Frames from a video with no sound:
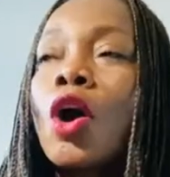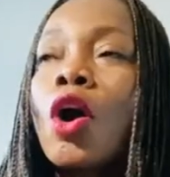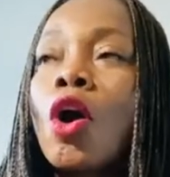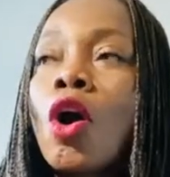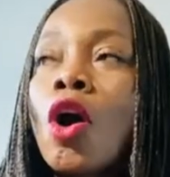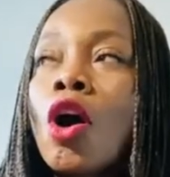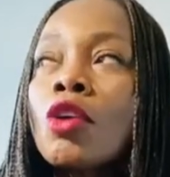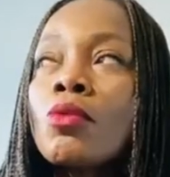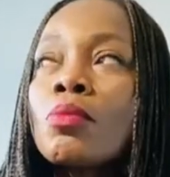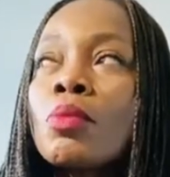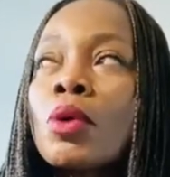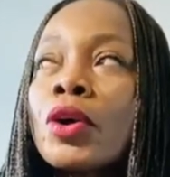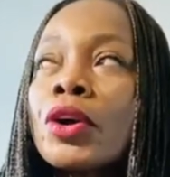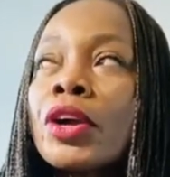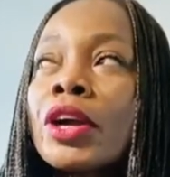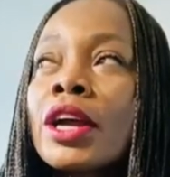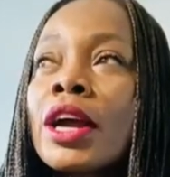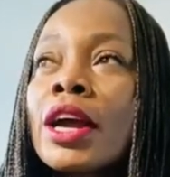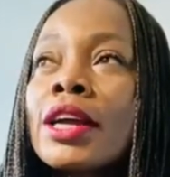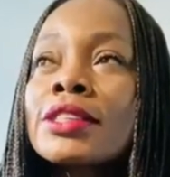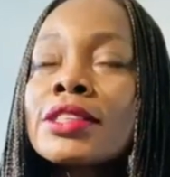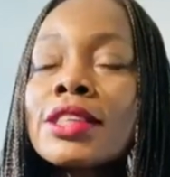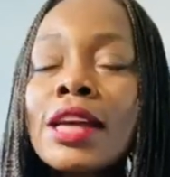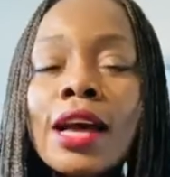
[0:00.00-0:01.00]
All
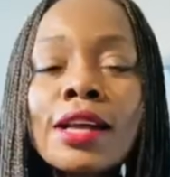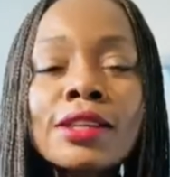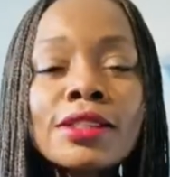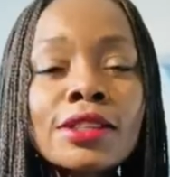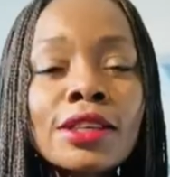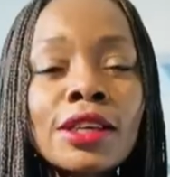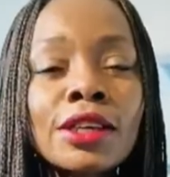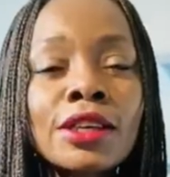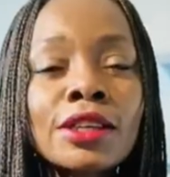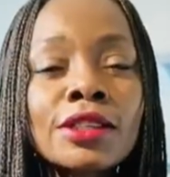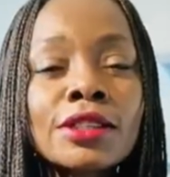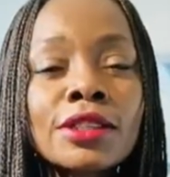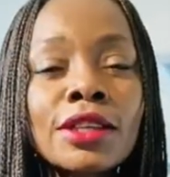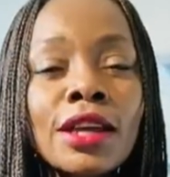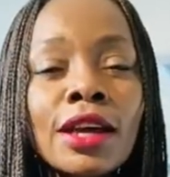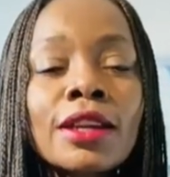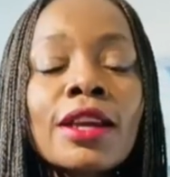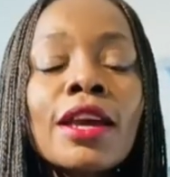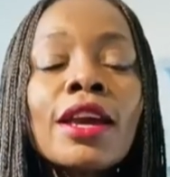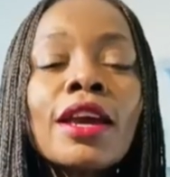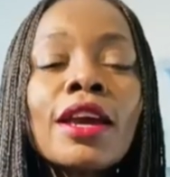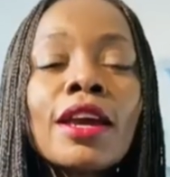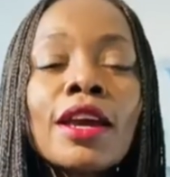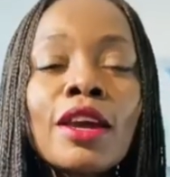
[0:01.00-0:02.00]
Boyega is asking is that
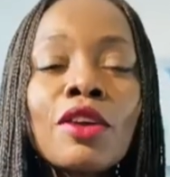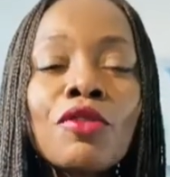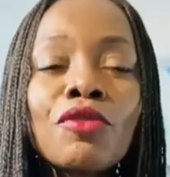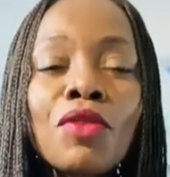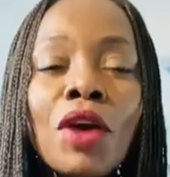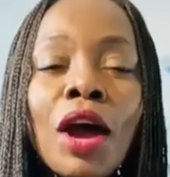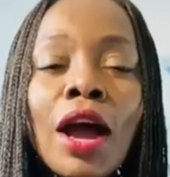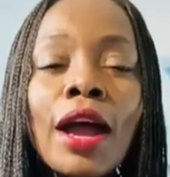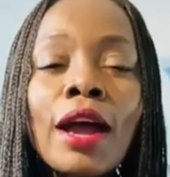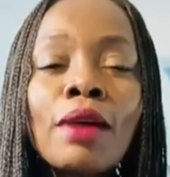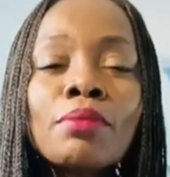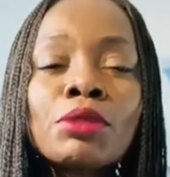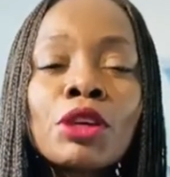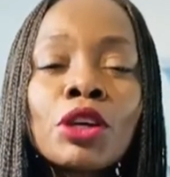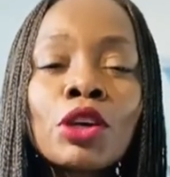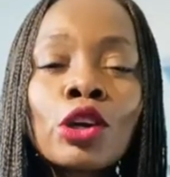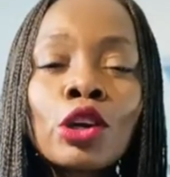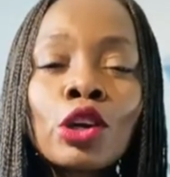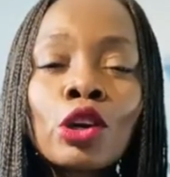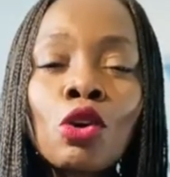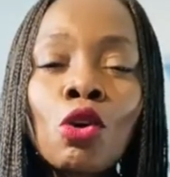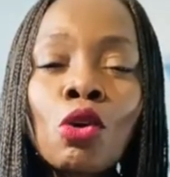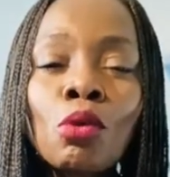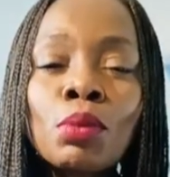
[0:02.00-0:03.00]
if I am the
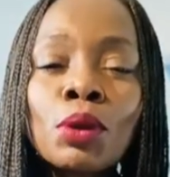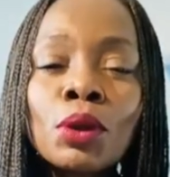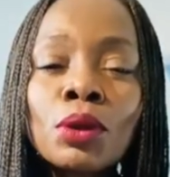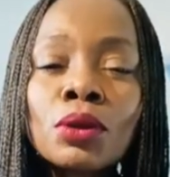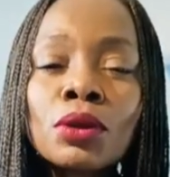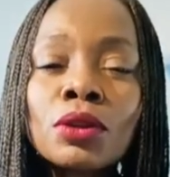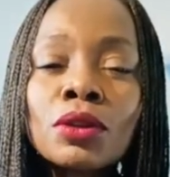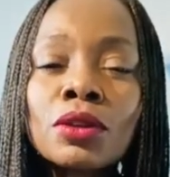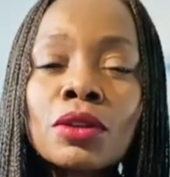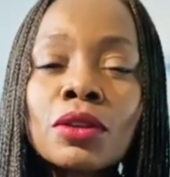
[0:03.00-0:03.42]
global